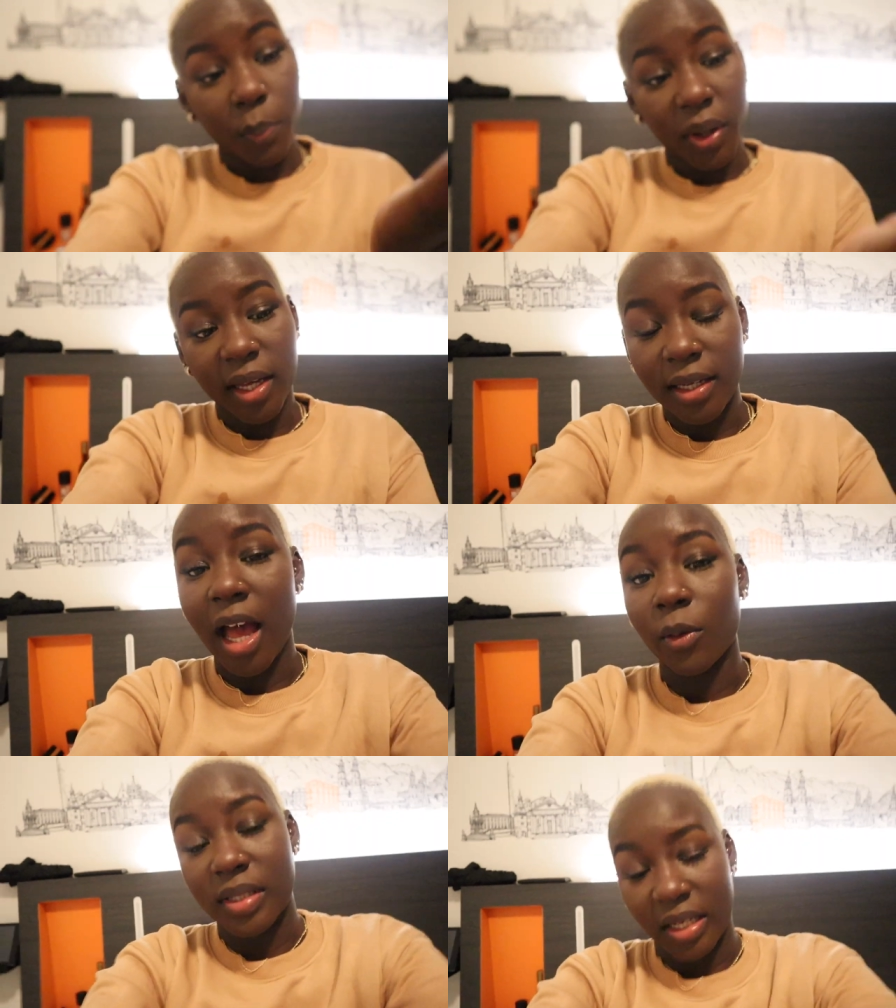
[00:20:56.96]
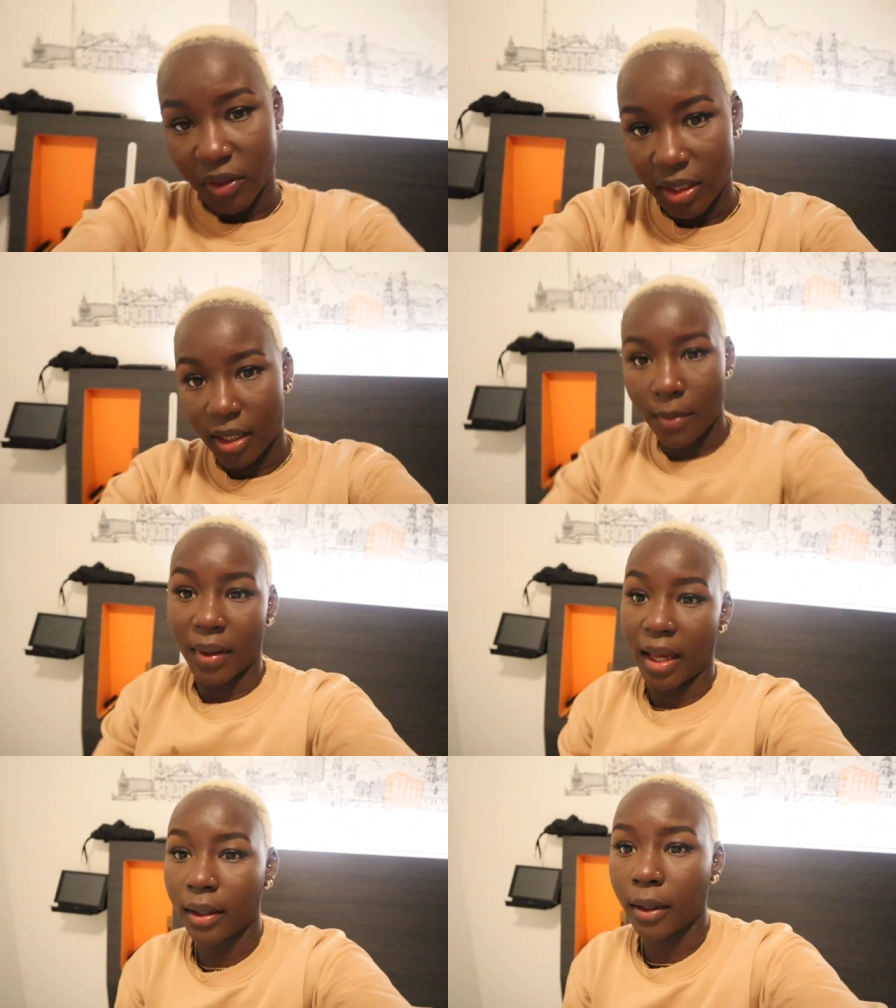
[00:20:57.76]
But I would definitely
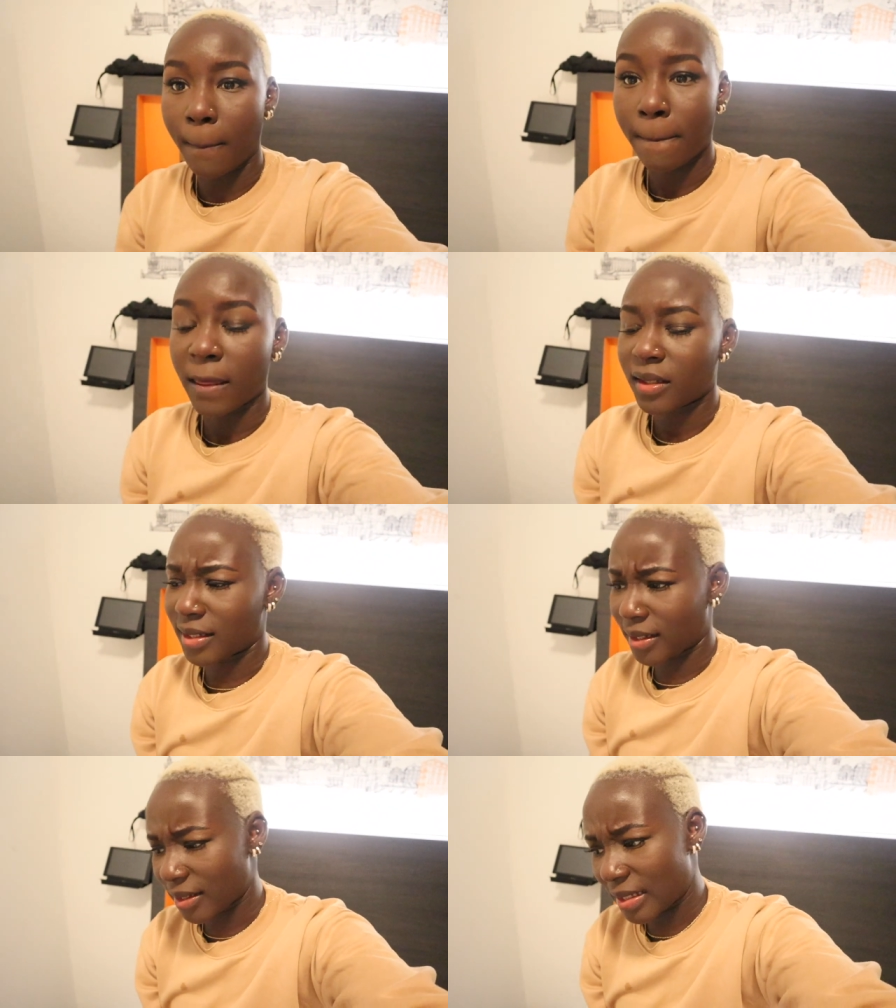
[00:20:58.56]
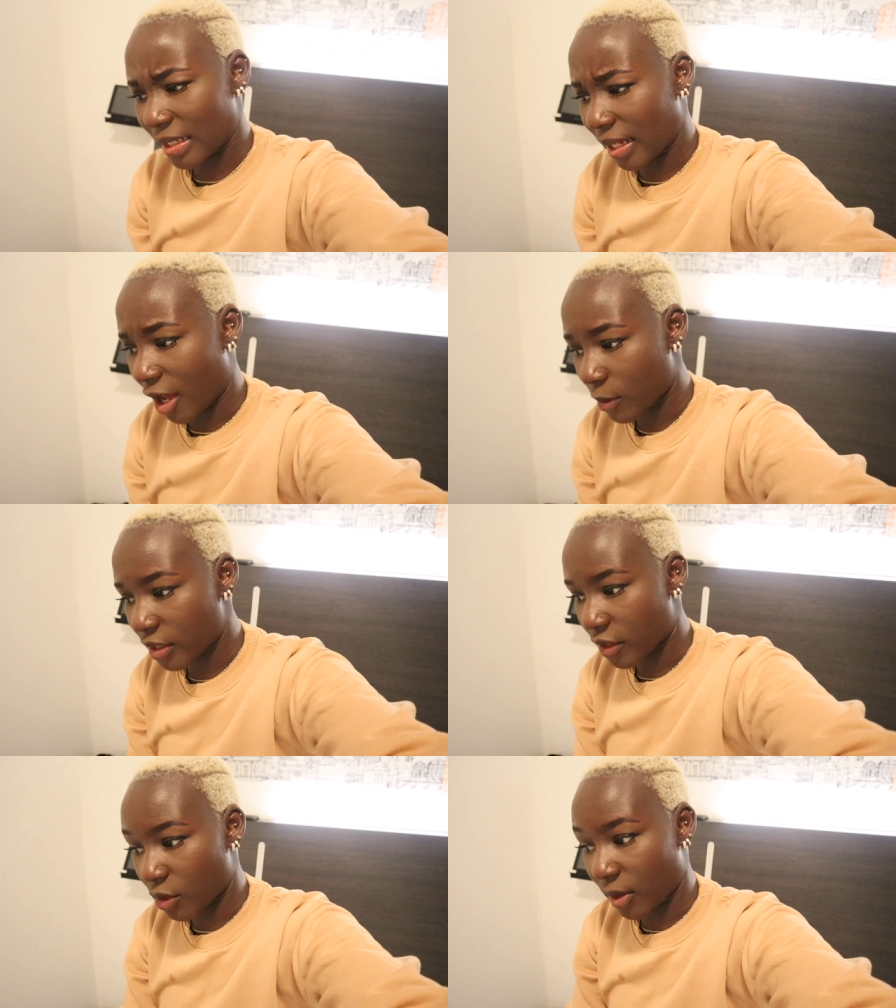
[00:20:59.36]
come back. Didn't get to see the
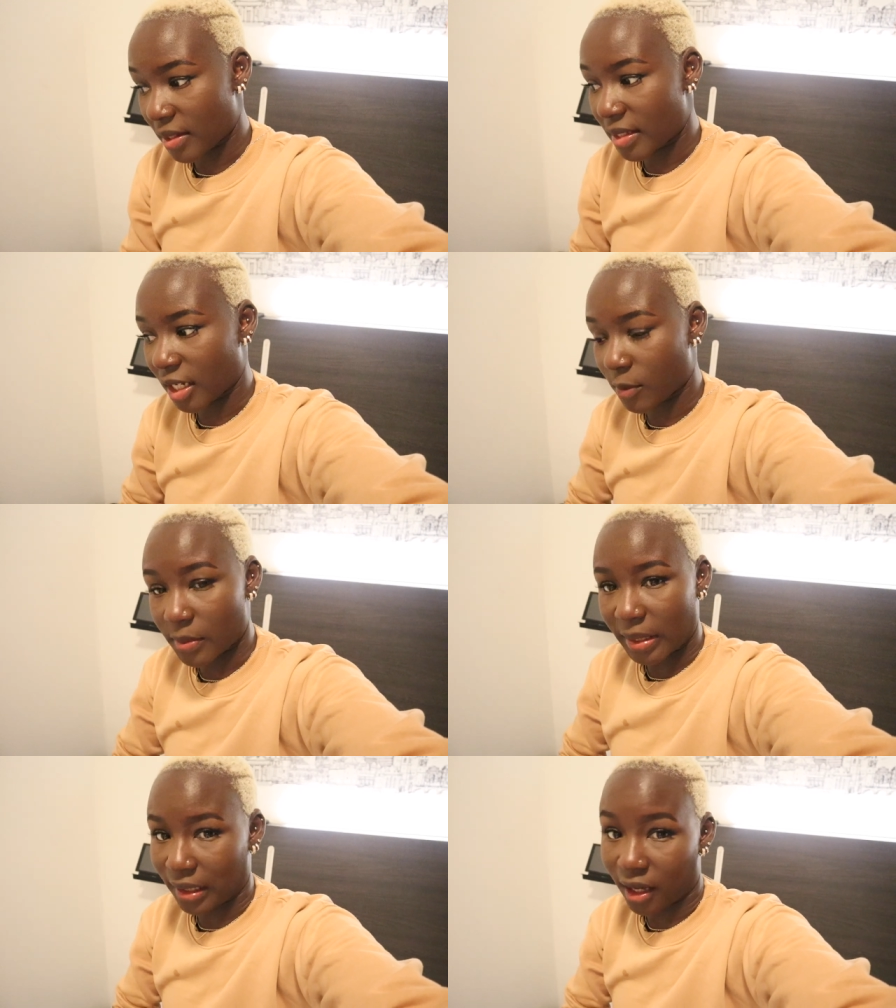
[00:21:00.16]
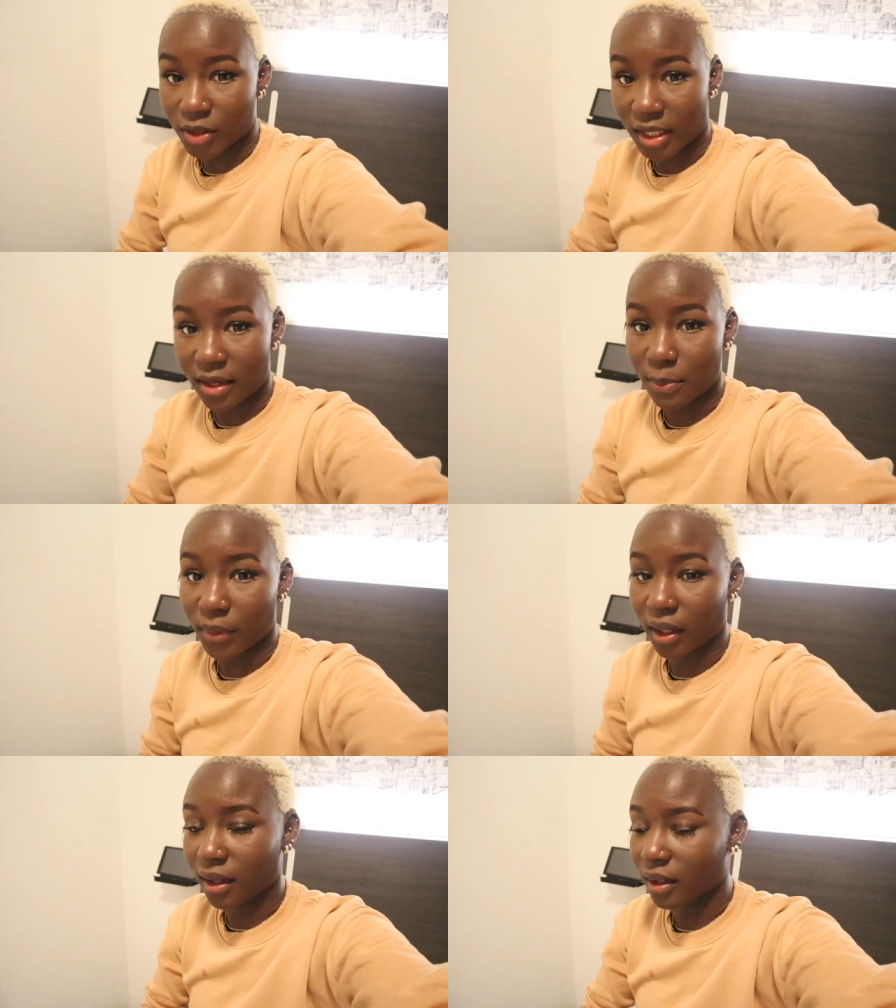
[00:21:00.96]
Alps because the weather today was a bit cloudy,
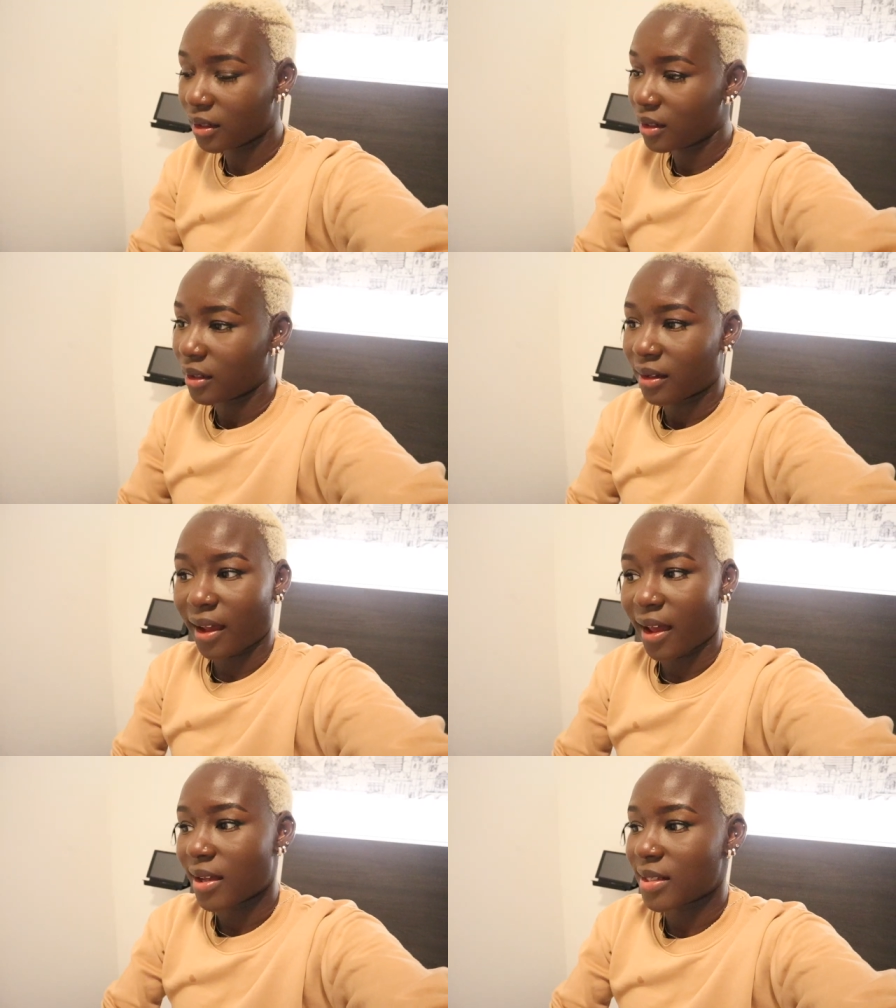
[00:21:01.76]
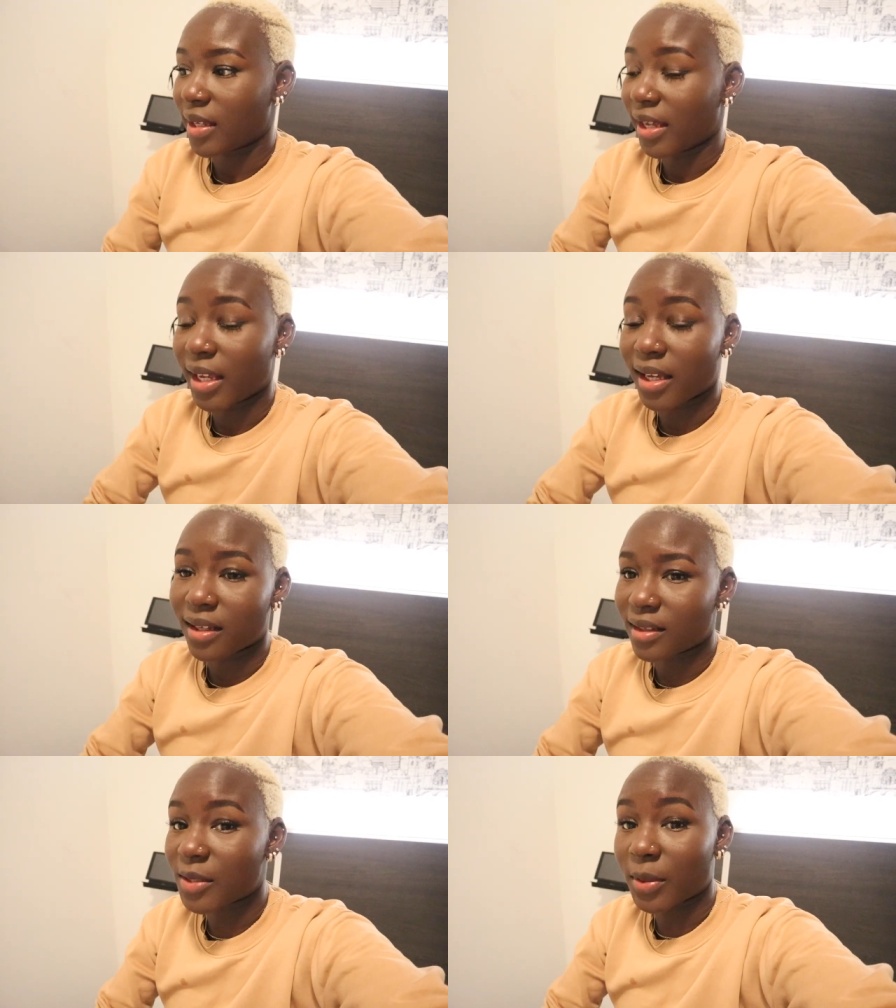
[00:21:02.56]
but guys,
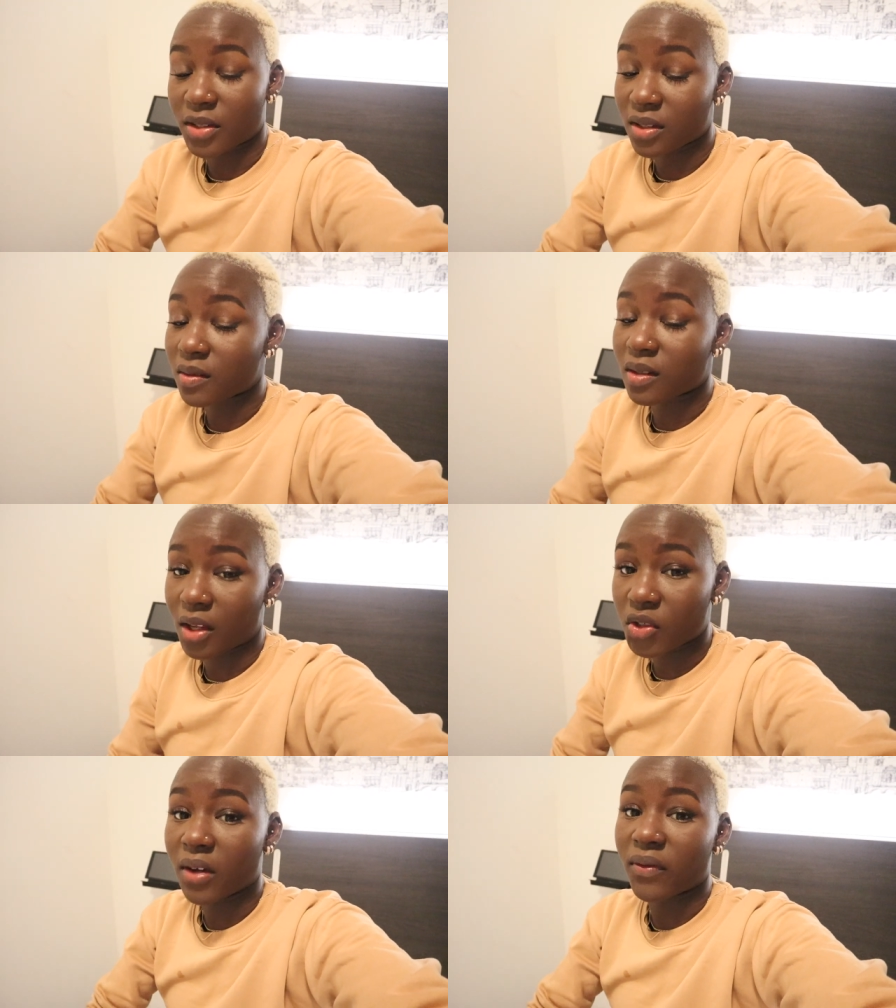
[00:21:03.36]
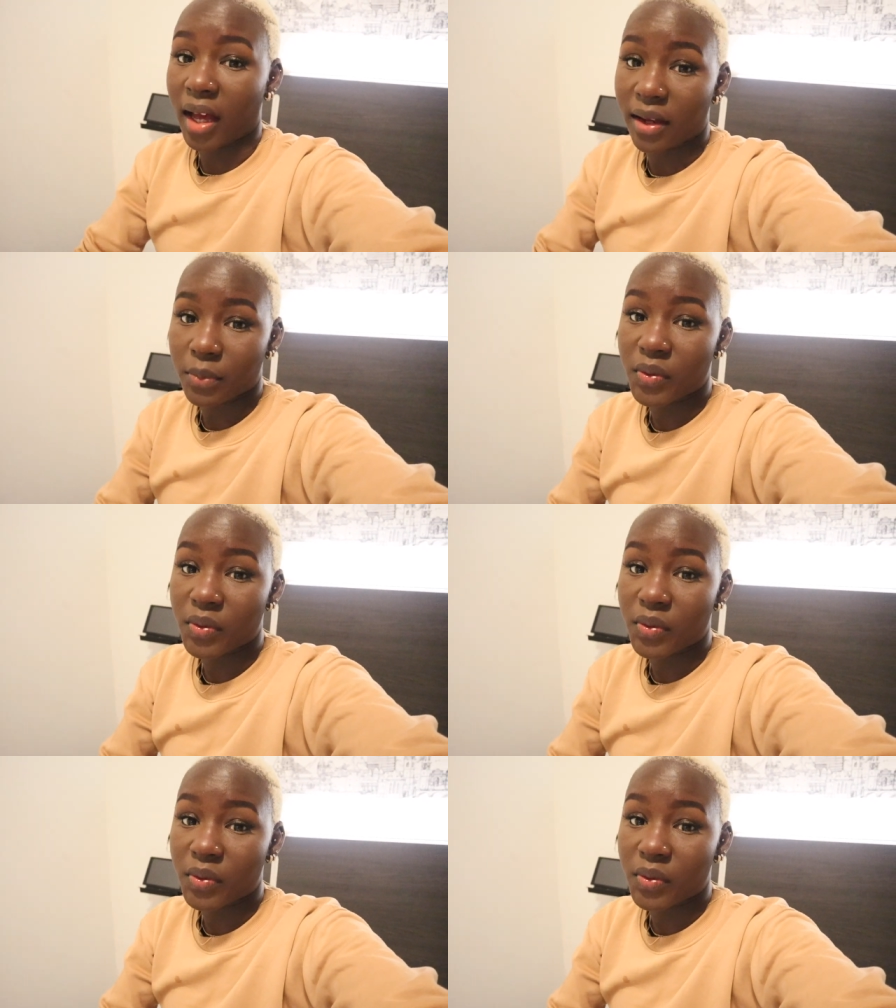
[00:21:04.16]
here, this place is such a vibe,